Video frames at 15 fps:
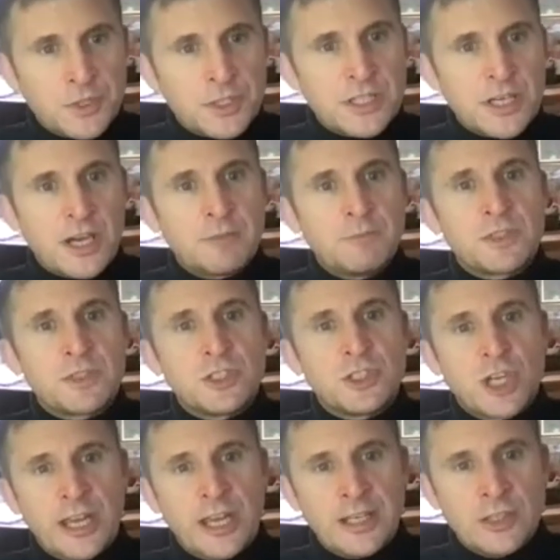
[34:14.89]
the times and
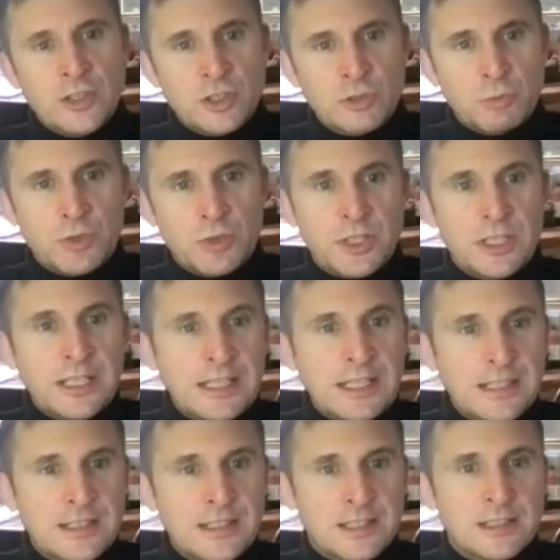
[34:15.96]
change with the needs,